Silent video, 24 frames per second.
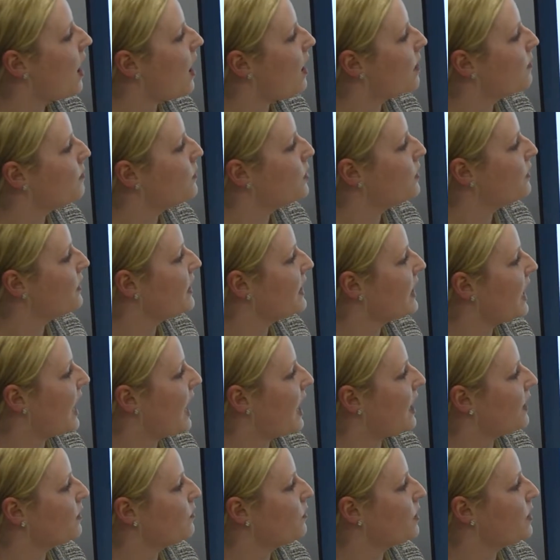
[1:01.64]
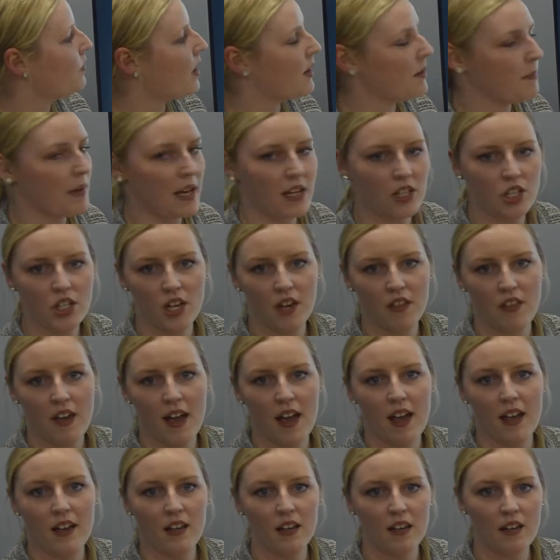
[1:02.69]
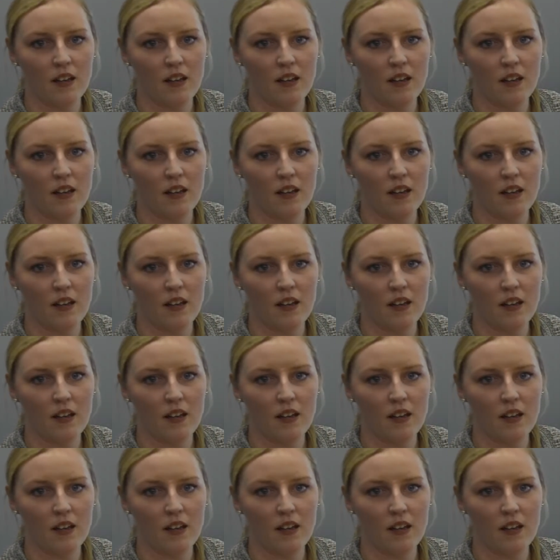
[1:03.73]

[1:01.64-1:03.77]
Moving on, we want to make sure that